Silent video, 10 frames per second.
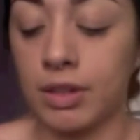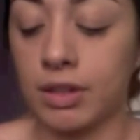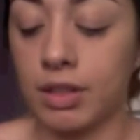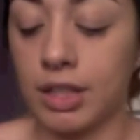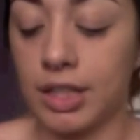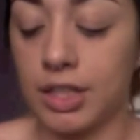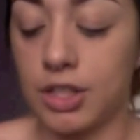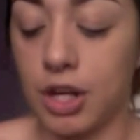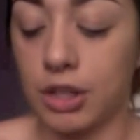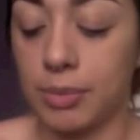like a
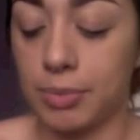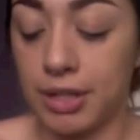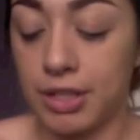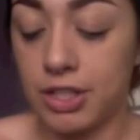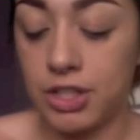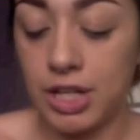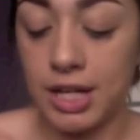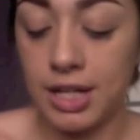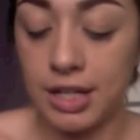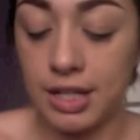chocolate brownish
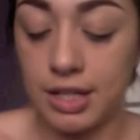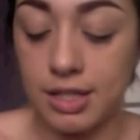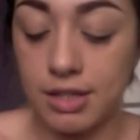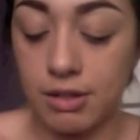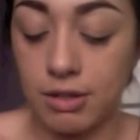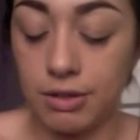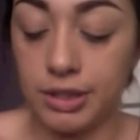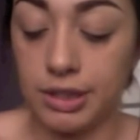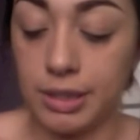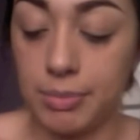shade, and it's
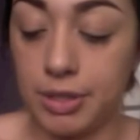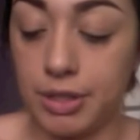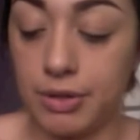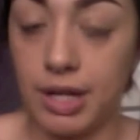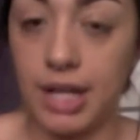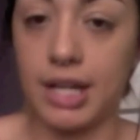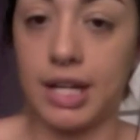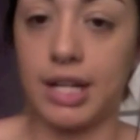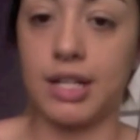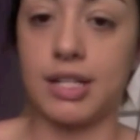called Limbo.
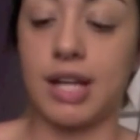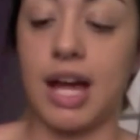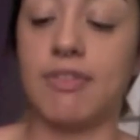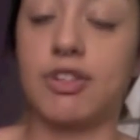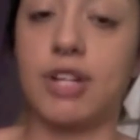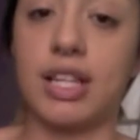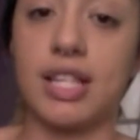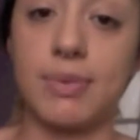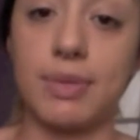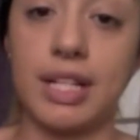And I haven't tried
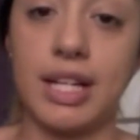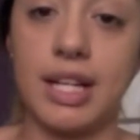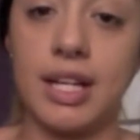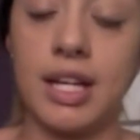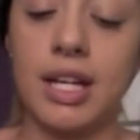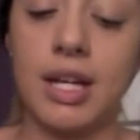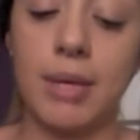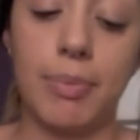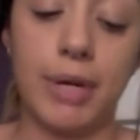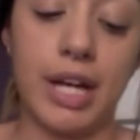this one yet,
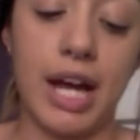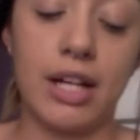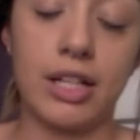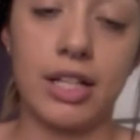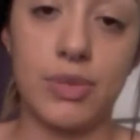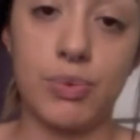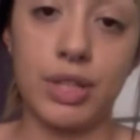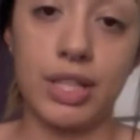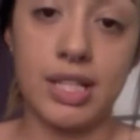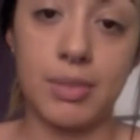but I heard it's
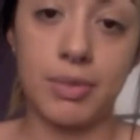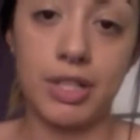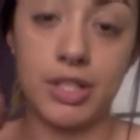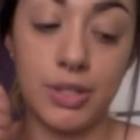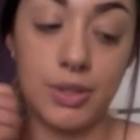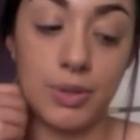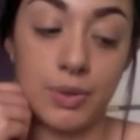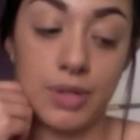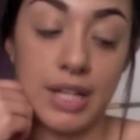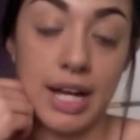really similar to
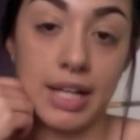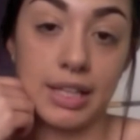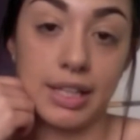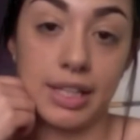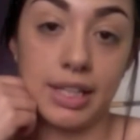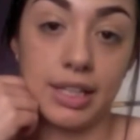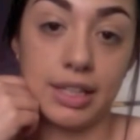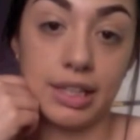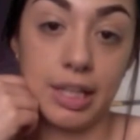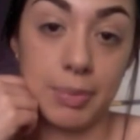the
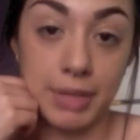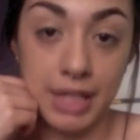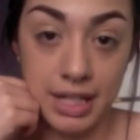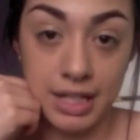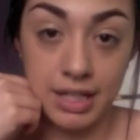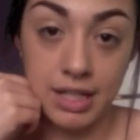Kylie lip kit.